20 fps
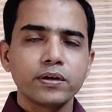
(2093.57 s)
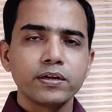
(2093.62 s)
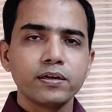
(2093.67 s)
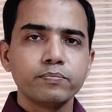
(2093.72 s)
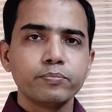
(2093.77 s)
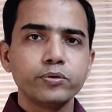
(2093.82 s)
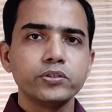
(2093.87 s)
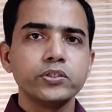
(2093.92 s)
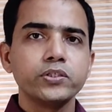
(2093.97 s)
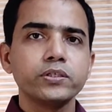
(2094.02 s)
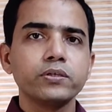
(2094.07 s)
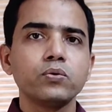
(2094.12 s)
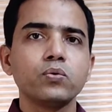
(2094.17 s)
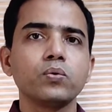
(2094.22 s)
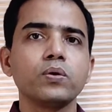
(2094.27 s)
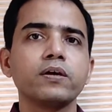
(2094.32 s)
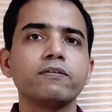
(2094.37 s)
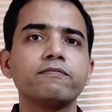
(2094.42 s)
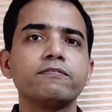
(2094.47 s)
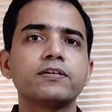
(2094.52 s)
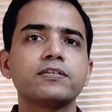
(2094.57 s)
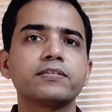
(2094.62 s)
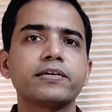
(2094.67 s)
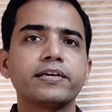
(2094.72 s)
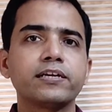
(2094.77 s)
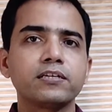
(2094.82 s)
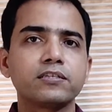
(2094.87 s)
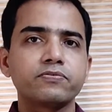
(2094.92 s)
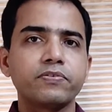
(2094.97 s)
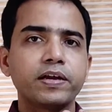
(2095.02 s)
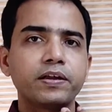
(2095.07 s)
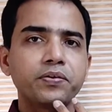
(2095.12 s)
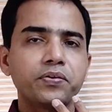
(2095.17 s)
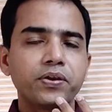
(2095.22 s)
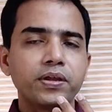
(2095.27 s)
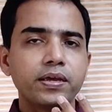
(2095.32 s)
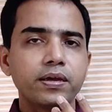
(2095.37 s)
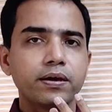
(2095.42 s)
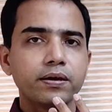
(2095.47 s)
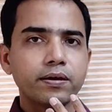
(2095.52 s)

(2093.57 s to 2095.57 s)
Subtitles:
in a position to give a satisfactory